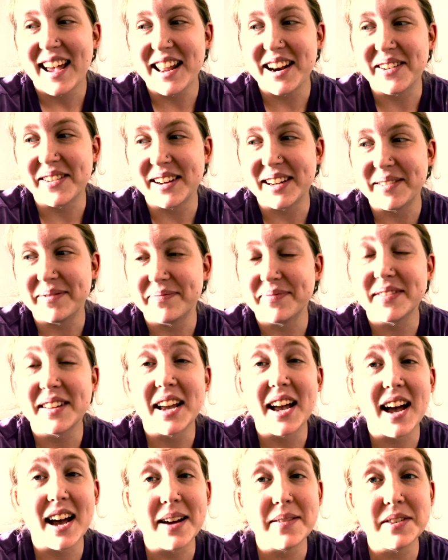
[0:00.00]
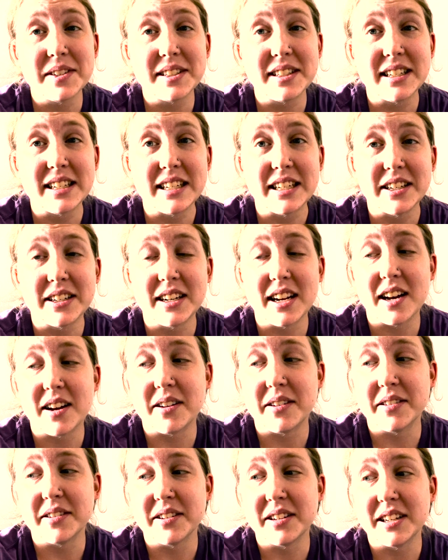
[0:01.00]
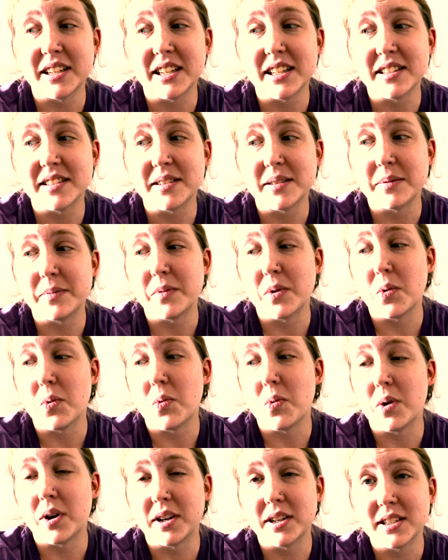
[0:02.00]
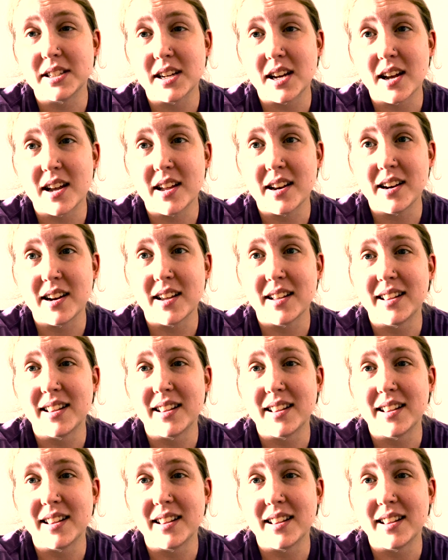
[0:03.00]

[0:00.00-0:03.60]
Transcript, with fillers: anyway, I'm just sitting here now going to get some work done.